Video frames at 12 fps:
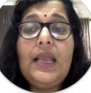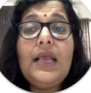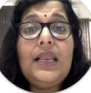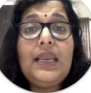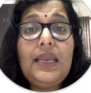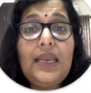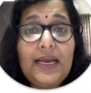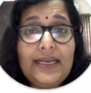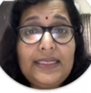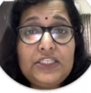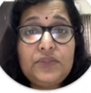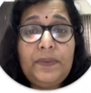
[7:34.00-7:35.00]

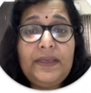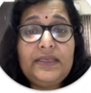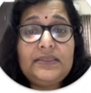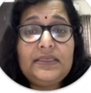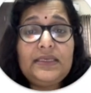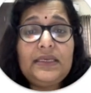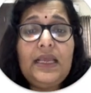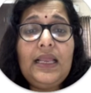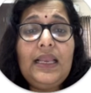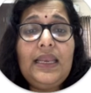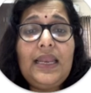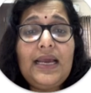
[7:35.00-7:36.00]
Line spacing.
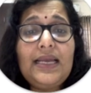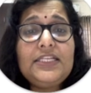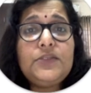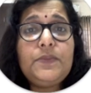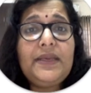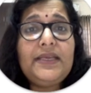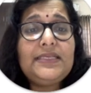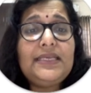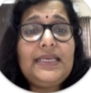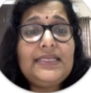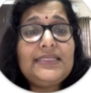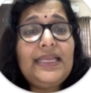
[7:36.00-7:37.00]
Line spacing
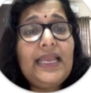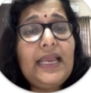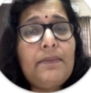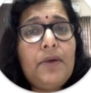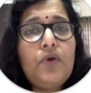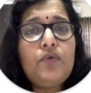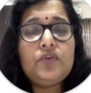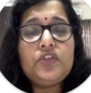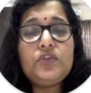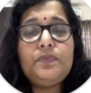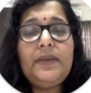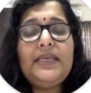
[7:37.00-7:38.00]
is the amount of
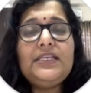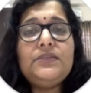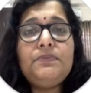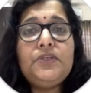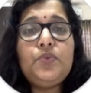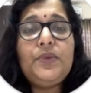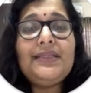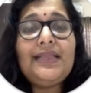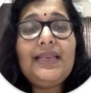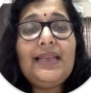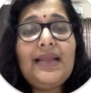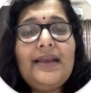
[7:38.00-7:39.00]
space between the
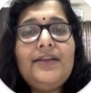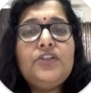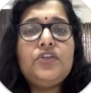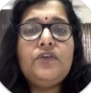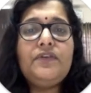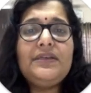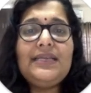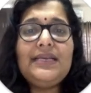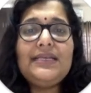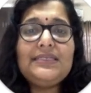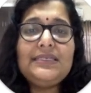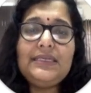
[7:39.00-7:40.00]
lines of a
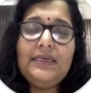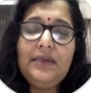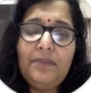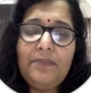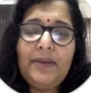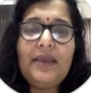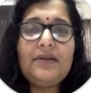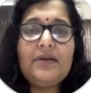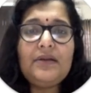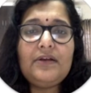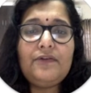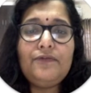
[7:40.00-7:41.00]
text in a
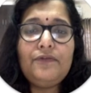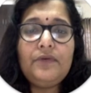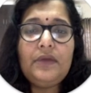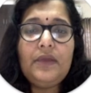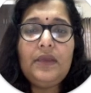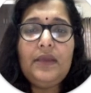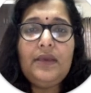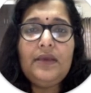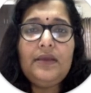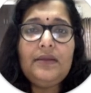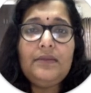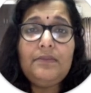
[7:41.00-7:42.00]
paragraph.
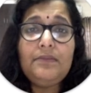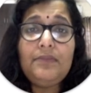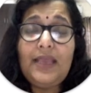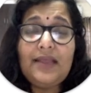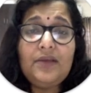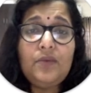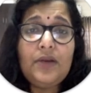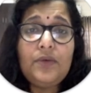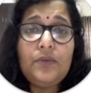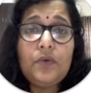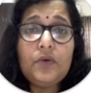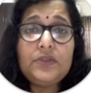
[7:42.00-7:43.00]
The other
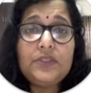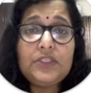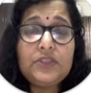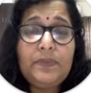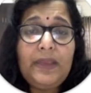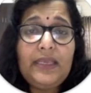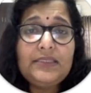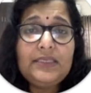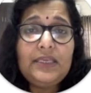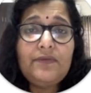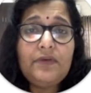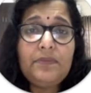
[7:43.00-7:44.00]
one was the space
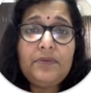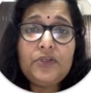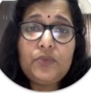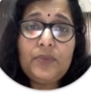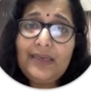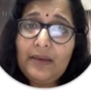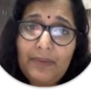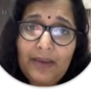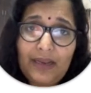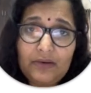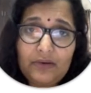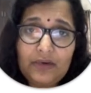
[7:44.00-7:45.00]
given between
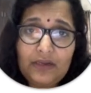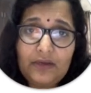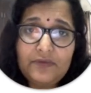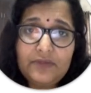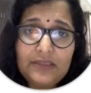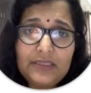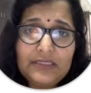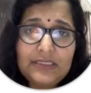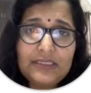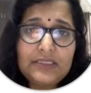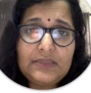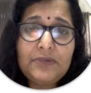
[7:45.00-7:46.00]
paragraphs. This
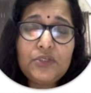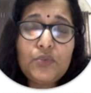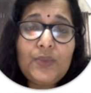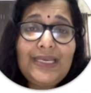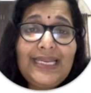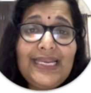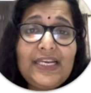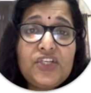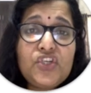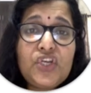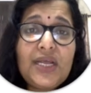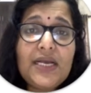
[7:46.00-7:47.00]
is between
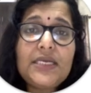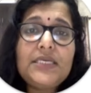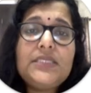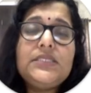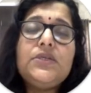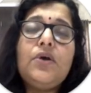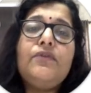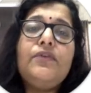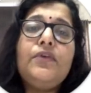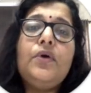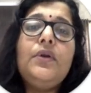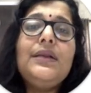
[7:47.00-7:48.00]
each lines of
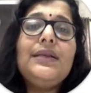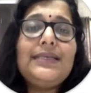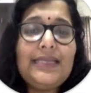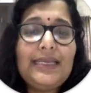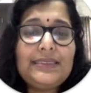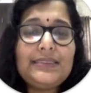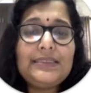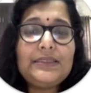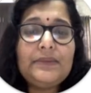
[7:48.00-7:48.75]
your text.